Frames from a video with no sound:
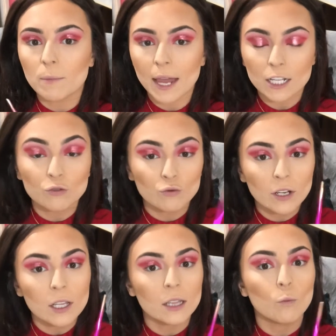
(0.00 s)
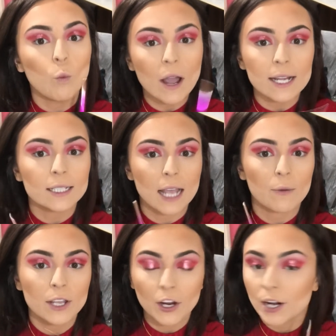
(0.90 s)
that it's really white down here.